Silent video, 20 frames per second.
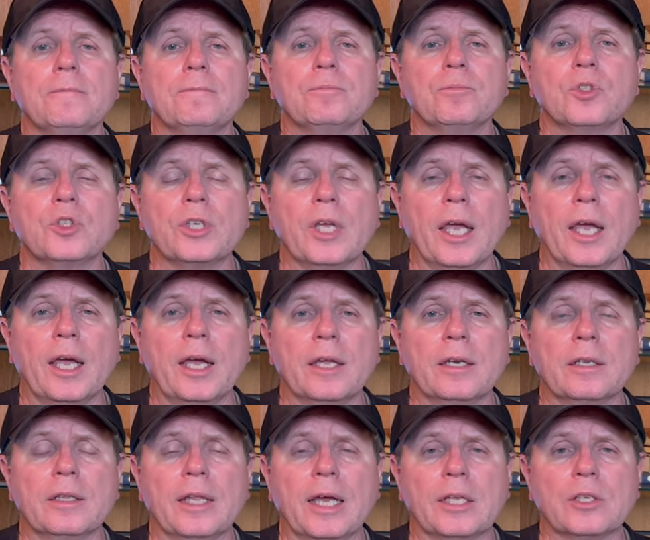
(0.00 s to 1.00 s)
sand
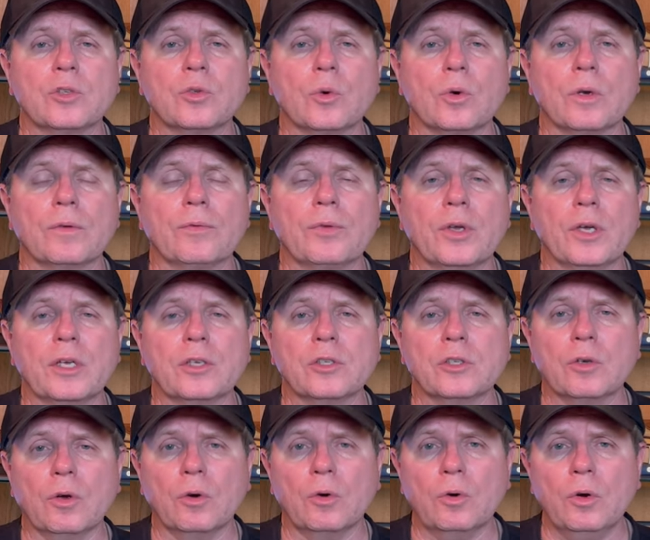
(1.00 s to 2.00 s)
and that sort of thing.
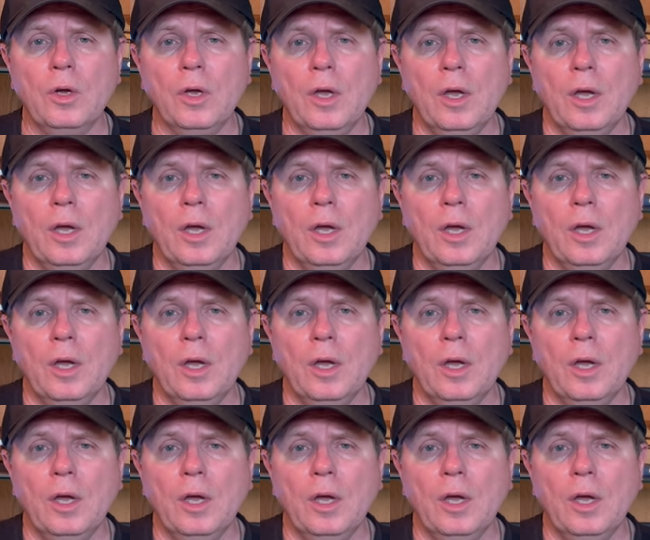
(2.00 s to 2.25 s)
So